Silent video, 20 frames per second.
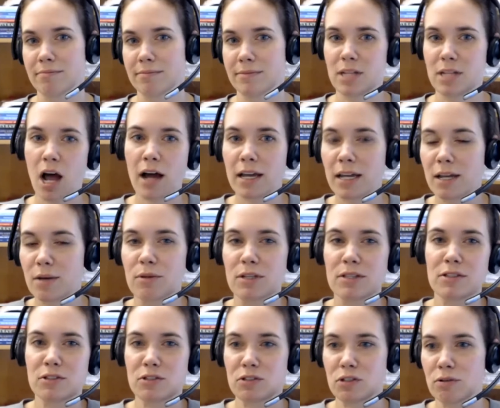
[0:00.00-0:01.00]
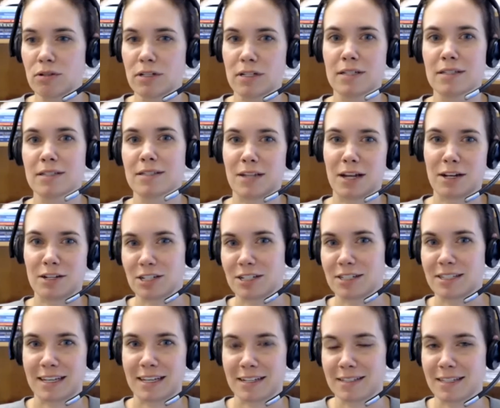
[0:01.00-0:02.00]
talking with students not
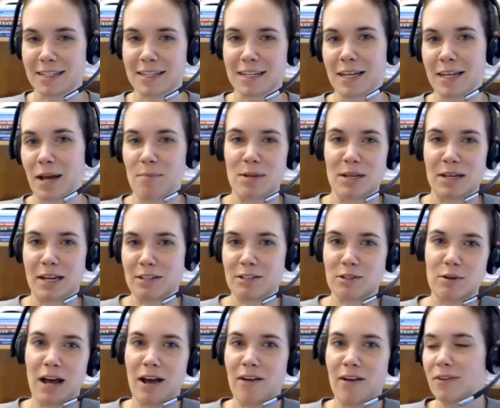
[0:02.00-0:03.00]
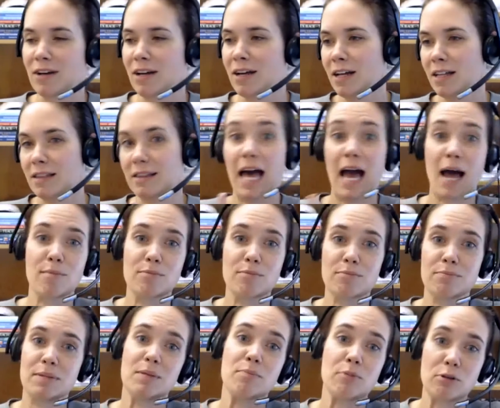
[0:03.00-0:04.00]
just like sitting i mean i do have lab
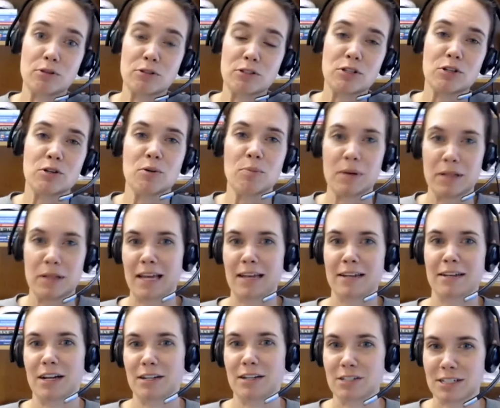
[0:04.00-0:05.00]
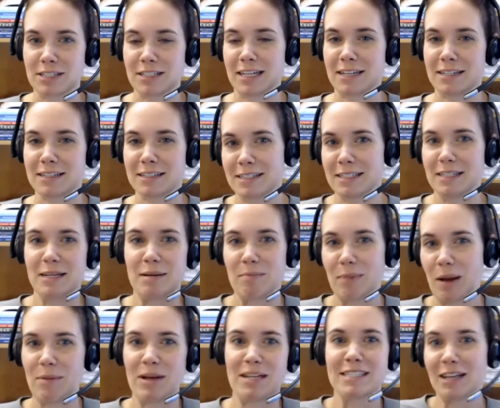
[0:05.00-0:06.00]
people too but like not just like sitting
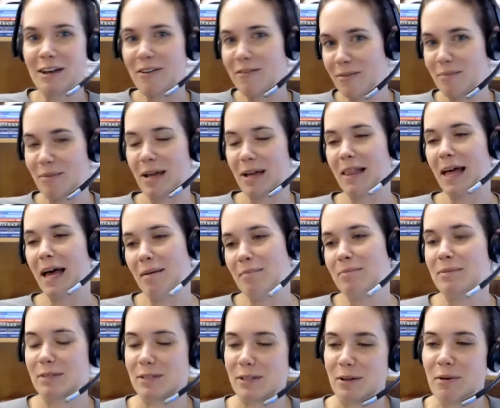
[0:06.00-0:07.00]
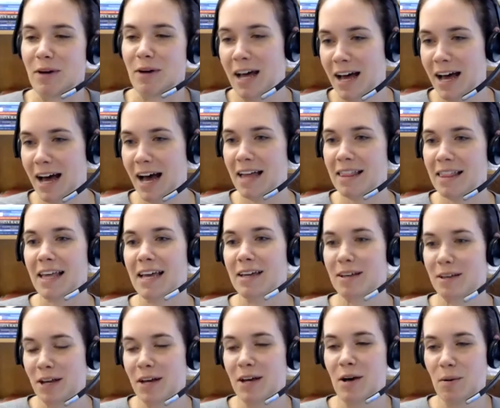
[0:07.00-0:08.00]
by myself in my lab so i
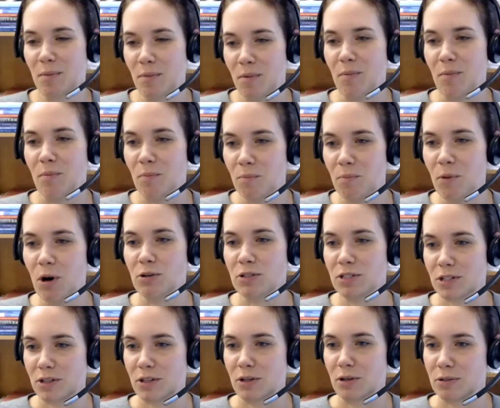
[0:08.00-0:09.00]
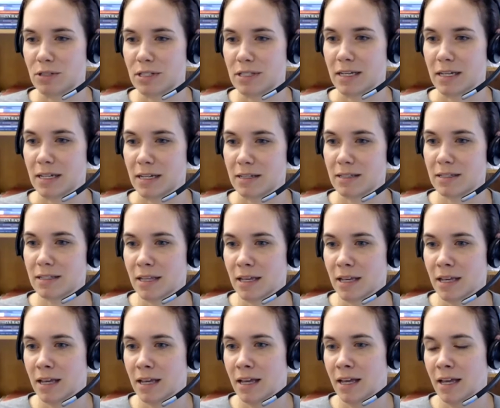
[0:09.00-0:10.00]
like most of those things
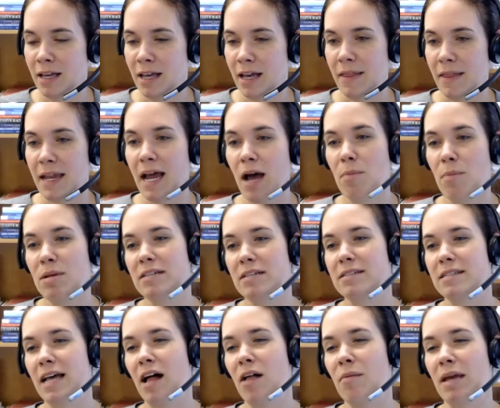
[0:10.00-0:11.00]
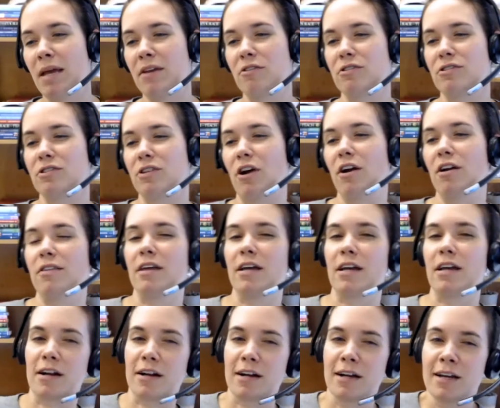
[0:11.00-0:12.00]
and then how many salamanders are
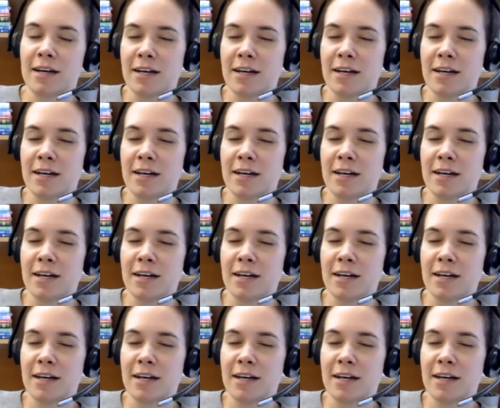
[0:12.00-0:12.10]
there?